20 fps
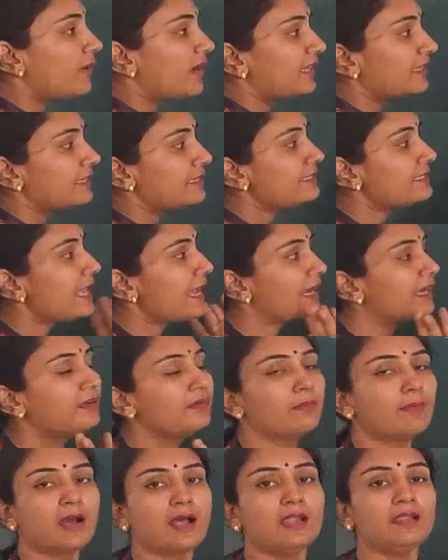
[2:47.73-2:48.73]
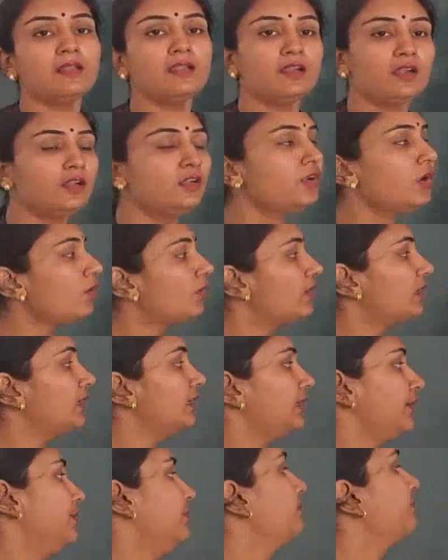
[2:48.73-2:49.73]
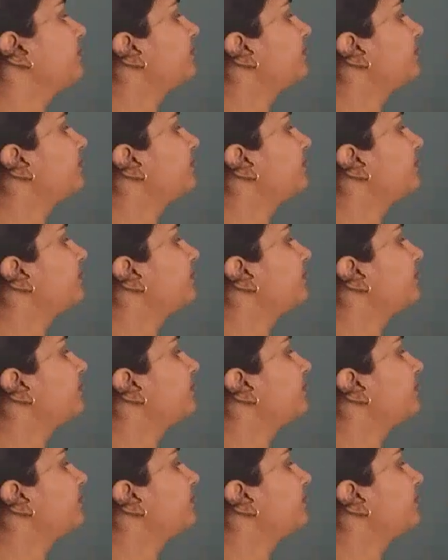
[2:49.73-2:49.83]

by the second part totally.